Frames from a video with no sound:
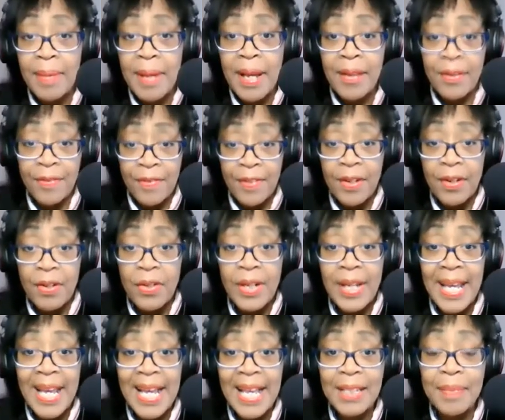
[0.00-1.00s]
you about the feral
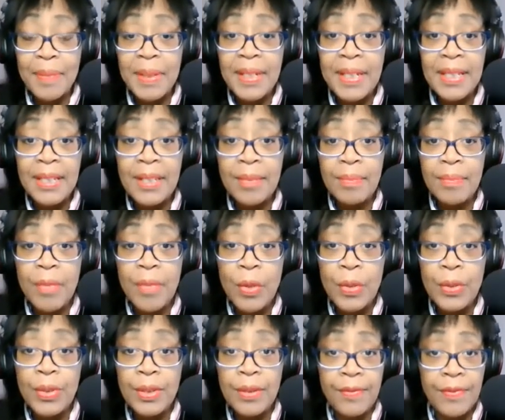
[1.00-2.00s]
cats, because
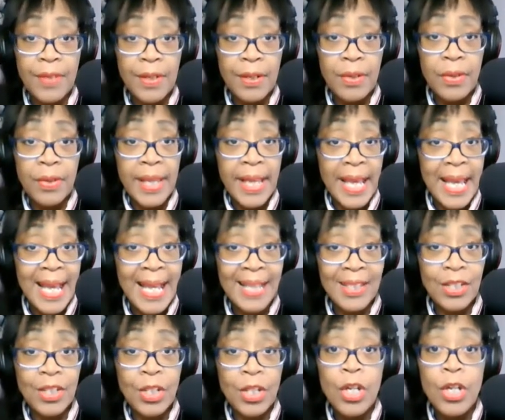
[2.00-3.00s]
most feral
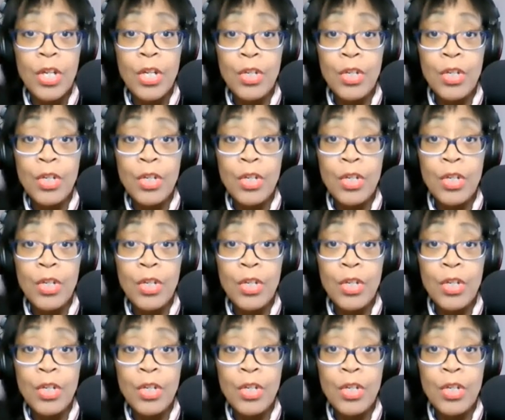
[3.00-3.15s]
cats